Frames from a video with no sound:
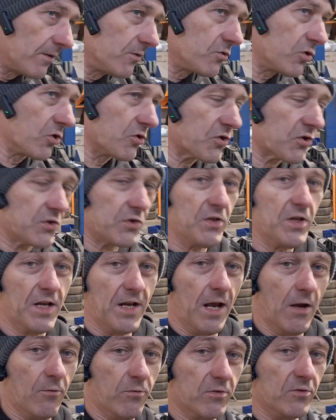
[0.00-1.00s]
just
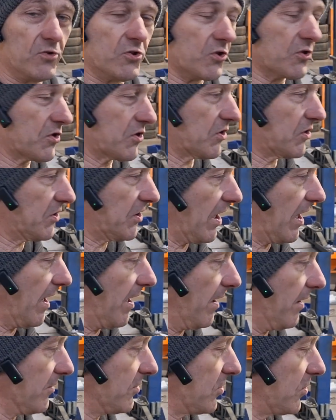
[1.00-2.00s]

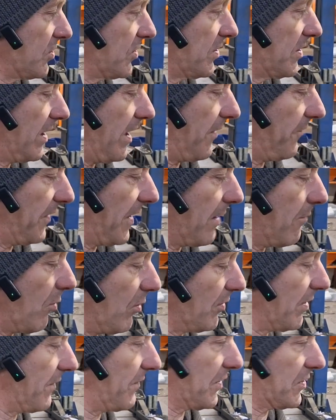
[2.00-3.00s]
if
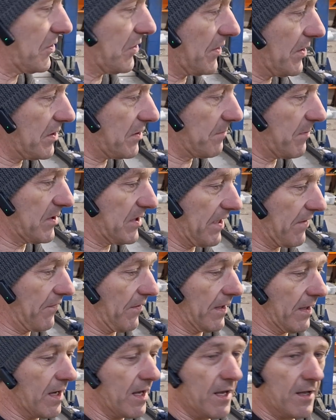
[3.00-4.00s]
there's something
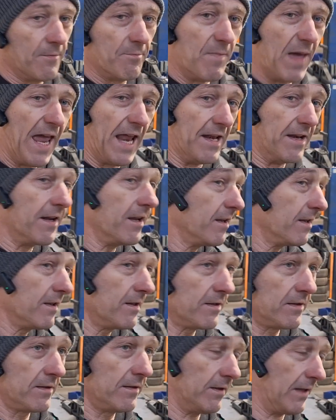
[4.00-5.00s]
specific, men,
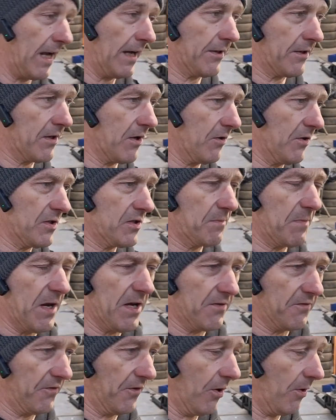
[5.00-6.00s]
I can only
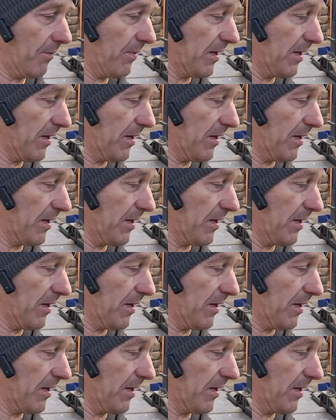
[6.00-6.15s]
speak for